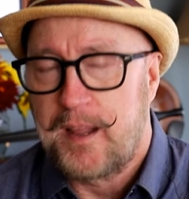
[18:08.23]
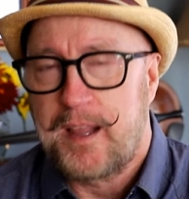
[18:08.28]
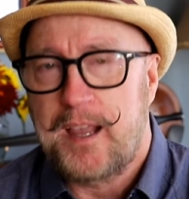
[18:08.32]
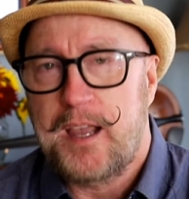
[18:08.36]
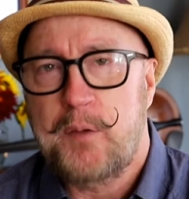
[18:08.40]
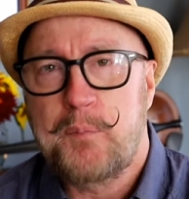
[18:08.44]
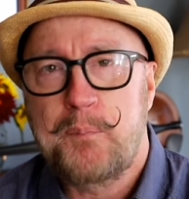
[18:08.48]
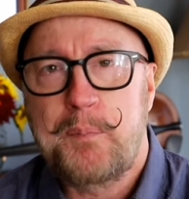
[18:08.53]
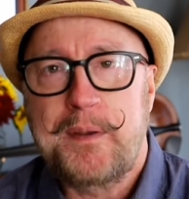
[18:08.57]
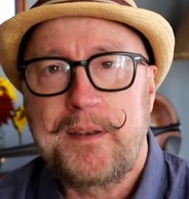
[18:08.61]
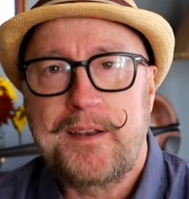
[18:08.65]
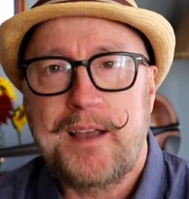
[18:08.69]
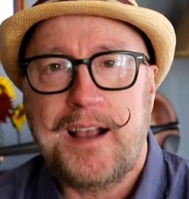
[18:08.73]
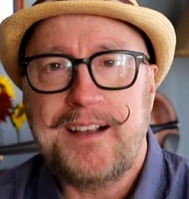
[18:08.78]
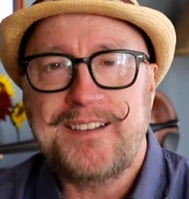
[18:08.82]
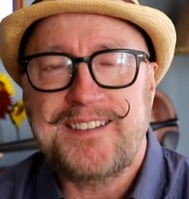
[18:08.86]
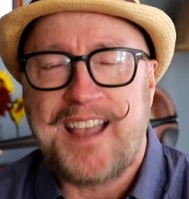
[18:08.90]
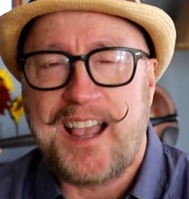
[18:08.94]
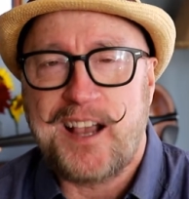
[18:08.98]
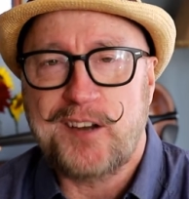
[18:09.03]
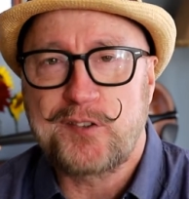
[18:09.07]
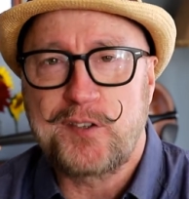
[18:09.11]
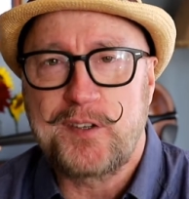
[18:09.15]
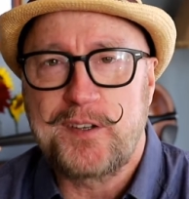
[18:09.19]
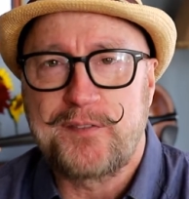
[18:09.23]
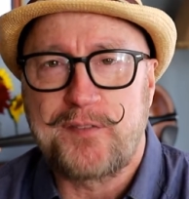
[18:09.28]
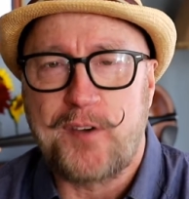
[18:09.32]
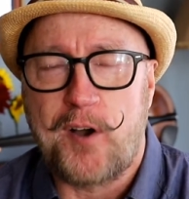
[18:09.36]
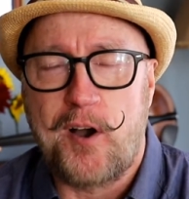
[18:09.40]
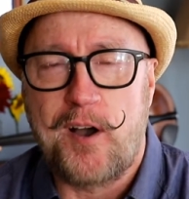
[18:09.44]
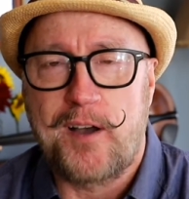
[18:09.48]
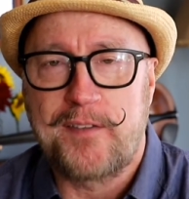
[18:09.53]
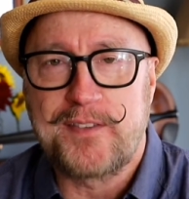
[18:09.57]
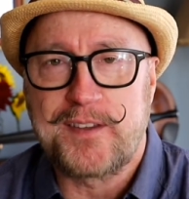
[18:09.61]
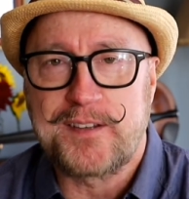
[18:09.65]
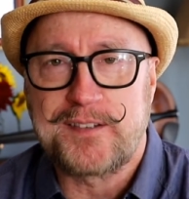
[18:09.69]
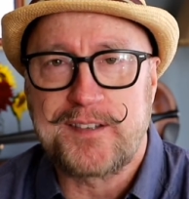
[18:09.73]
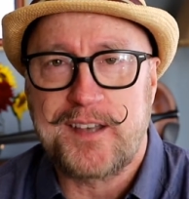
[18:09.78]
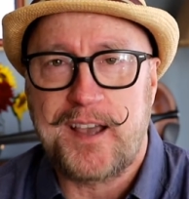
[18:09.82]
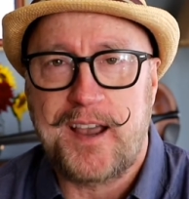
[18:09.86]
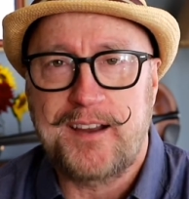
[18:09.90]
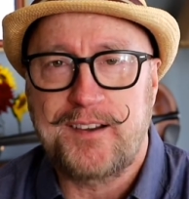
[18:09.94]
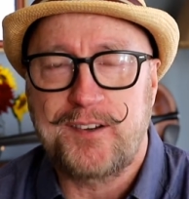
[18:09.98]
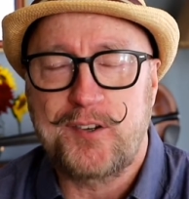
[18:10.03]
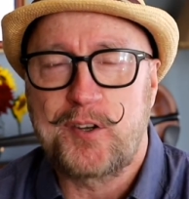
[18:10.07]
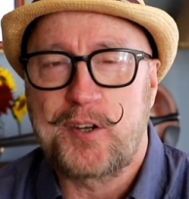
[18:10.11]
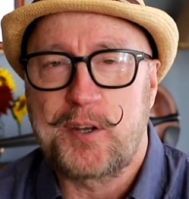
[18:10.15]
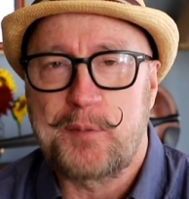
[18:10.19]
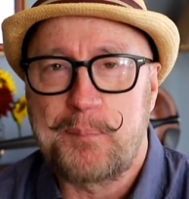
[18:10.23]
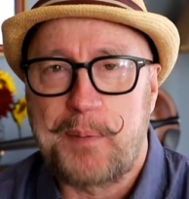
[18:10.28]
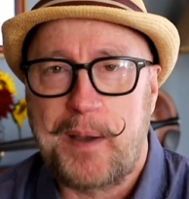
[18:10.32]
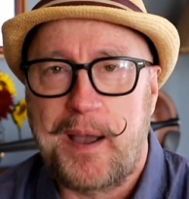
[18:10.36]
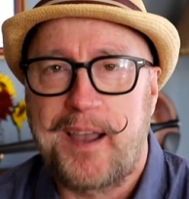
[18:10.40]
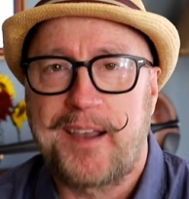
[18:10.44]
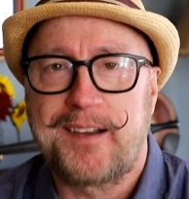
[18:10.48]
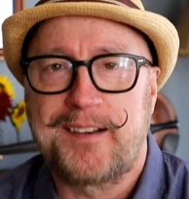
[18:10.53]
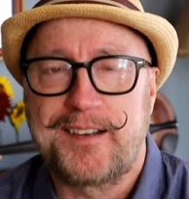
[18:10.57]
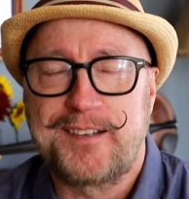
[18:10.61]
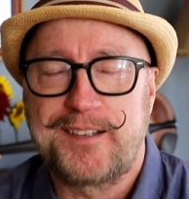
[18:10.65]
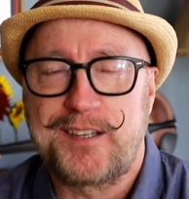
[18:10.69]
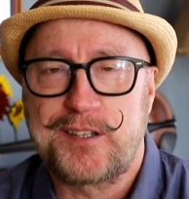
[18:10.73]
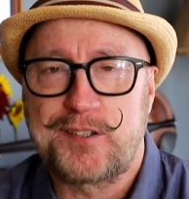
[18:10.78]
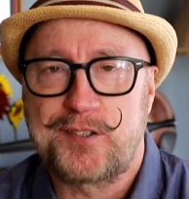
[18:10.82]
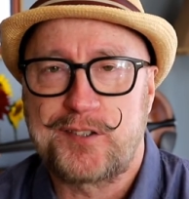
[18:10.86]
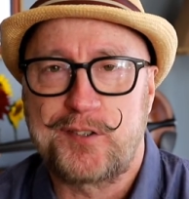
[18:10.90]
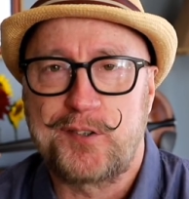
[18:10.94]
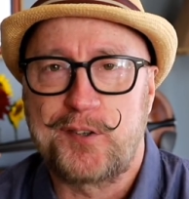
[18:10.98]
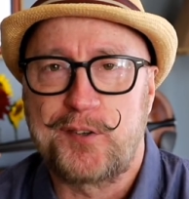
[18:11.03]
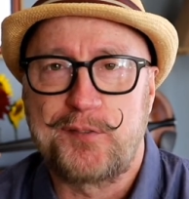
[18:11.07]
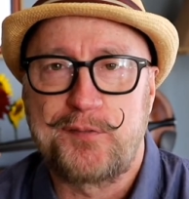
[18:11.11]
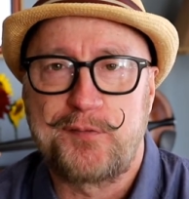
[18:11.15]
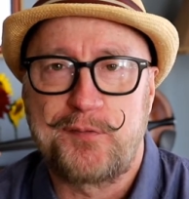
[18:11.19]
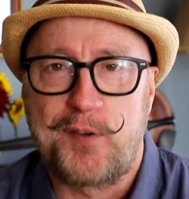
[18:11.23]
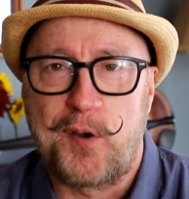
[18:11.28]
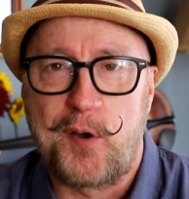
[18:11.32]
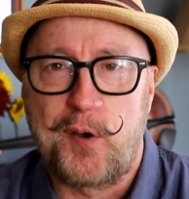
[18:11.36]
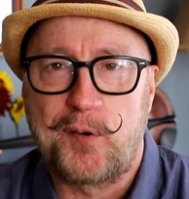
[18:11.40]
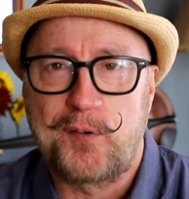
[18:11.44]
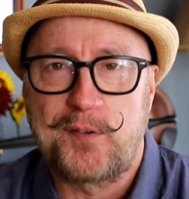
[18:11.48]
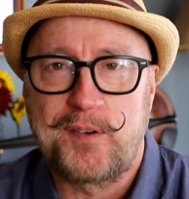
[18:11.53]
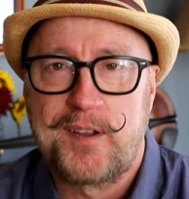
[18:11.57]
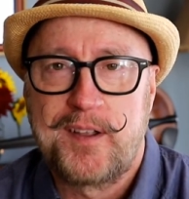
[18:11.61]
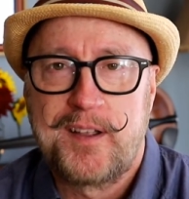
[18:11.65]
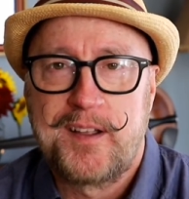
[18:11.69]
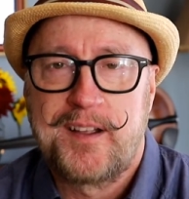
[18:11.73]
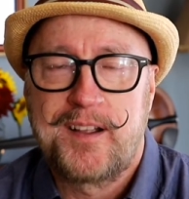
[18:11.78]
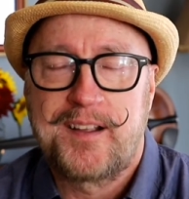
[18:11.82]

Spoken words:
It'd be nice actually if on the site you could buy an additional phone